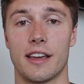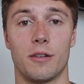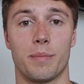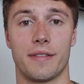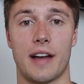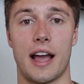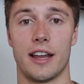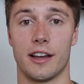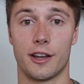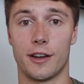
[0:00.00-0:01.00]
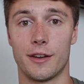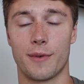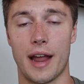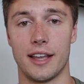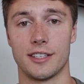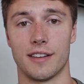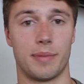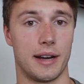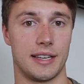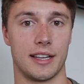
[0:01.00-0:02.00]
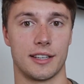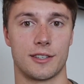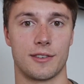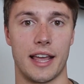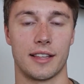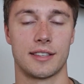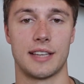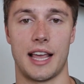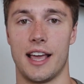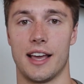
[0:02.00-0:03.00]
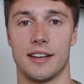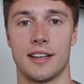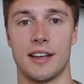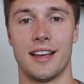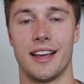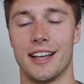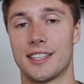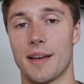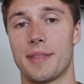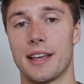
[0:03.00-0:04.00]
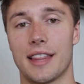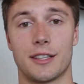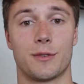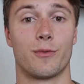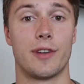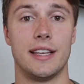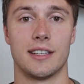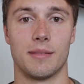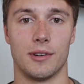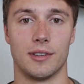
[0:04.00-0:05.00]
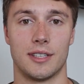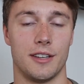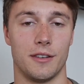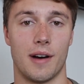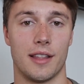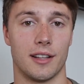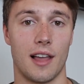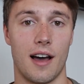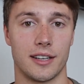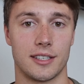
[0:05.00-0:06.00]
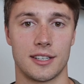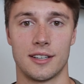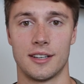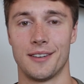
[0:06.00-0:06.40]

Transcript: it'll provide a good range of printing strengths, and it's something that's reasonable to do on the launch.